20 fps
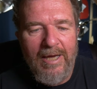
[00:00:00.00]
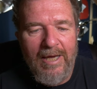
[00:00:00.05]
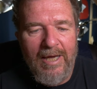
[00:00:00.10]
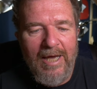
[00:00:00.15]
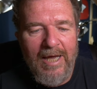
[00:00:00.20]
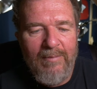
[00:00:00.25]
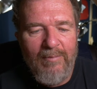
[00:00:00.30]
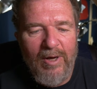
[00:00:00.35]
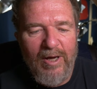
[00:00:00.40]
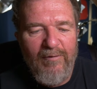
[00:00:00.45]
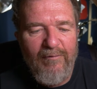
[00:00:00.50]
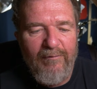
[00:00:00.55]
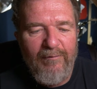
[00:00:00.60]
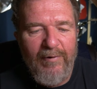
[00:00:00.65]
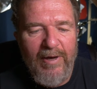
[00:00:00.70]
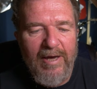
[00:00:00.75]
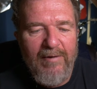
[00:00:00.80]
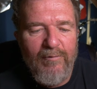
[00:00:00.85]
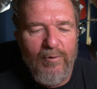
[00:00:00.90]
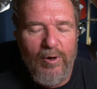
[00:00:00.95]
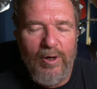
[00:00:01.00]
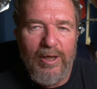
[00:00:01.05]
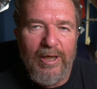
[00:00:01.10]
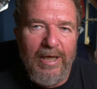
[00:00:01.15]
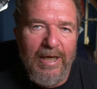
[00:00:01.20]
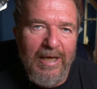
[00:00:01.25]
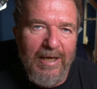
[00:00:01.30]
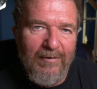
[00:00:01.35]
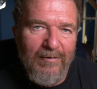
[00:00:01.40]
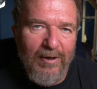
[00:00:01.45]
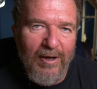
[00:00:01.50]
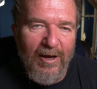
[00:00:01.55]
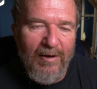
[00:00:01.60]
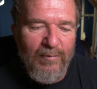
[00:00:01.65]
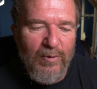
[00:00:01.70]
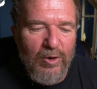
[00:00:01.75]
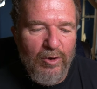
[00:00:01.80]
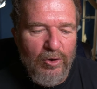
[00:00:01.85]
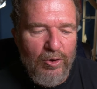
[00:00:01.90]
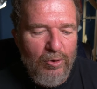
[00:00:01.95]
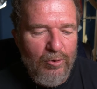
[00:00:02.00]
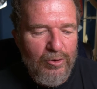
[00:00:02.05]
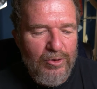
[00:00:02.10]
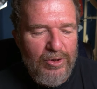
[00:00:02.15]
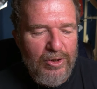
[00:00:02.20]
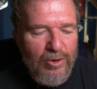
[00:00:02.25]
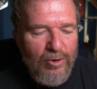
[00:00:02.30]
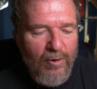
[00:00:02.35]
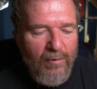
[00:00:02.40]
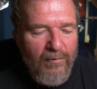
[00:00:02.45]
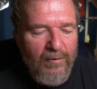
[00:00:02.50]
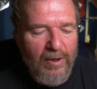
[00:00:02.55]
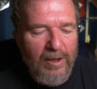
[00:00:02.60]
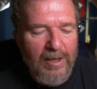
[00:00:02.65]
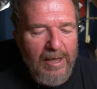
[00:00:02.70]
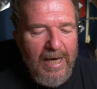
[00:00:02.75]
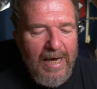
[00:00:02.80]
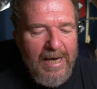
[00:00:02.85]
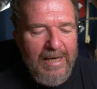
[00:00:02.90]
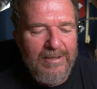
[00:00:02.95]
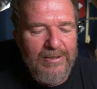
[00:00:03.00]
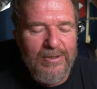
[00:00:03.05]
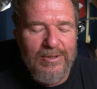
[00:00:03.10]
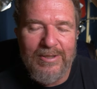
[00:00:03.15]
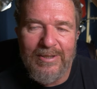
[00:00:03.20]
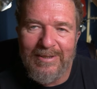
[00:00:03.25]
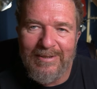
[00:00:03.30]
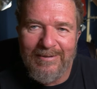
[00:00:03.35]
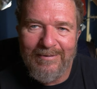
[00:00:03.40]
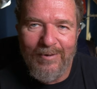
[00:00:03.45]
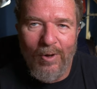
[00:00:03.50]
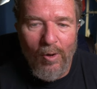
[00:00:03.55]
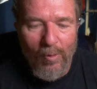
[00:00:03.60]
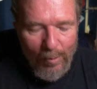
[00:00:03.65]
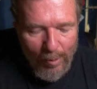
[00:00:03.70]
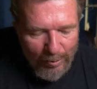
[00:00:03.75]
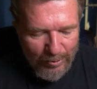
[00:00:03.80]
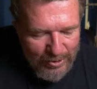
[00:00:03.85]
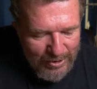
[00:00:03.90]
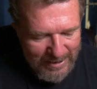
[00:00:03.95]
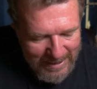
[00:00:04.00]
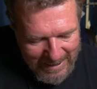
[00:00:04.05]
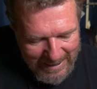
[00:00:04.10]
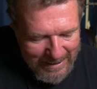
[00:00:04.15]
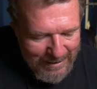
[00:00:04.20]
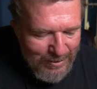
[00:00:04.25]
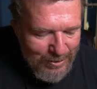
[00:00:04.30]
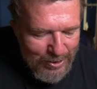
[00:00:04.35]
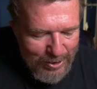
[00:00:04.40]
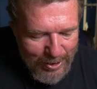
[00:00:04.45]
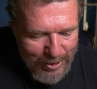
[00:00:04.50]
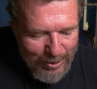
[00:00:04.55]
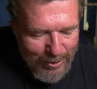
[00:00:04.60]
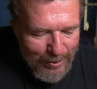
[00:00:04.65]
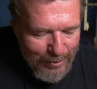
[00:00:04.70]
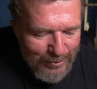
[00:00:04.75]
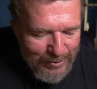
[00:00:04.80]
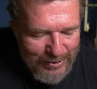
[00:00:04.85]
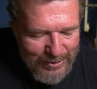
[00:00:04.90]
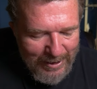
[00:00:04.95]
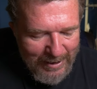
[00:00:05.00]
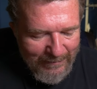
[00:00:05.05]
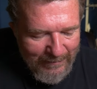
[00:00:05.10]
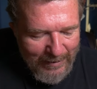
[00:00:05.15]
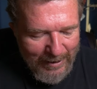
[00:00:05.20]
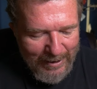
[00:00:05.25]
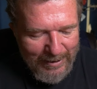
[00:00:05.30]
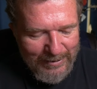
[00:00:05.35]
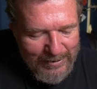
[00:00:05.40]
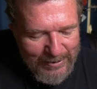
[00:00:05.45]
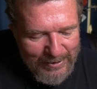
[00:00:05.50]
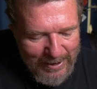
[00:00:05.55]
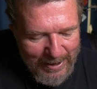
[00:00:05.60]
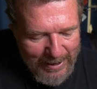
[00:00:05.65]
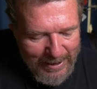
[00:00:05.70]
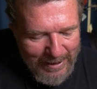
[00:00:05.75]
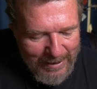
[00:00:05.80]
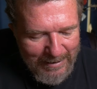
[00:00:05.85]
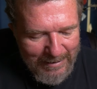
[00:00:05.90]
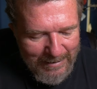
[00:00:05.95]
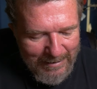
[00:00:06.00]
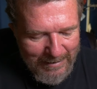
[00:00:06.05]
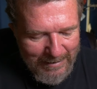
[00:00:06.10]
And my favorite ink that I've been using over the last almost 10 years, I've got to say,